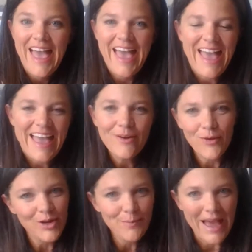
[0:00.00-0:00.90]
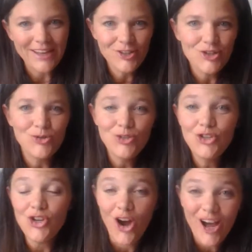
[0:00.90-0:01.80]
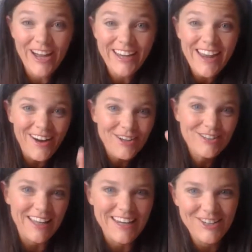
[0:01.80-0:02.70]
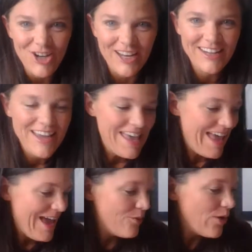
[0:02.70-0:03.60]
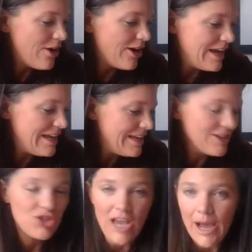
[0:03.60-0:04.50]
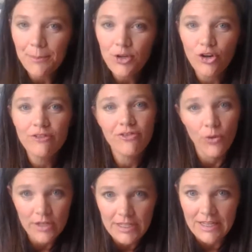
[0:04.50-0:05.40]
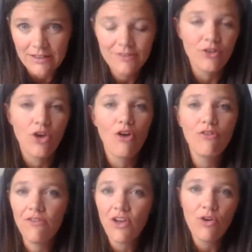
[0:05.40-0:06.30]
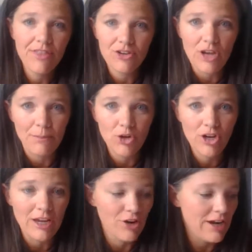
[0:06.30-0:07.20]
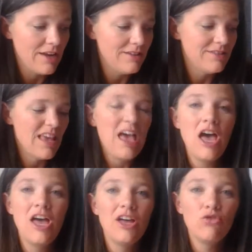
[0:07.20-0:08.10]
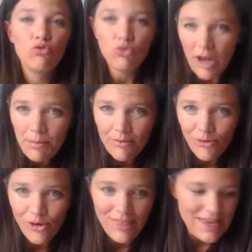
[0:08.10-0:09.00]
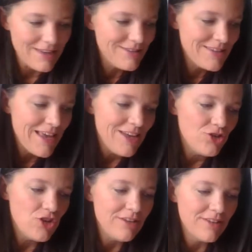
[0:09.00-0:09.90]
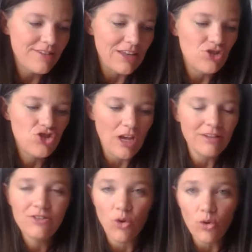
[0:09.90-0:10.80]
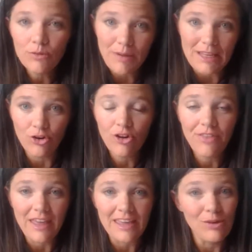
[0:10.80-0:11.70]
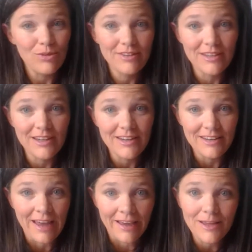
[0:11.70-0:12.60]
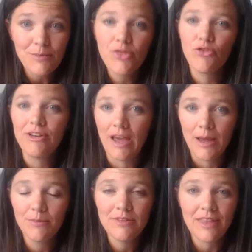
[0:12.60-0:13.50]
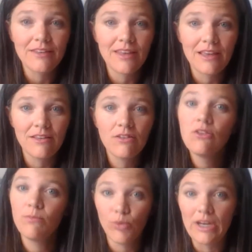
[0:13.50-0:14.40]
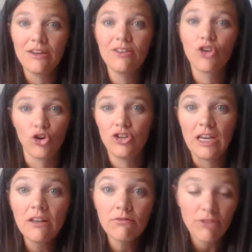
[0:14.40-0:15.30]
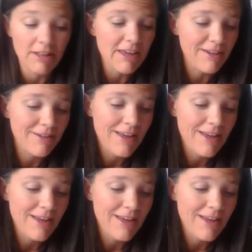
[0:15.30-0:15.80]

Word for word: Hey, welcome back to John, our study in John. We are in chapter 14. So, the overview of the chapter here is right before this, Jesus had just told Peter that he was going to deny him three times. That's like pretty discouraging, really.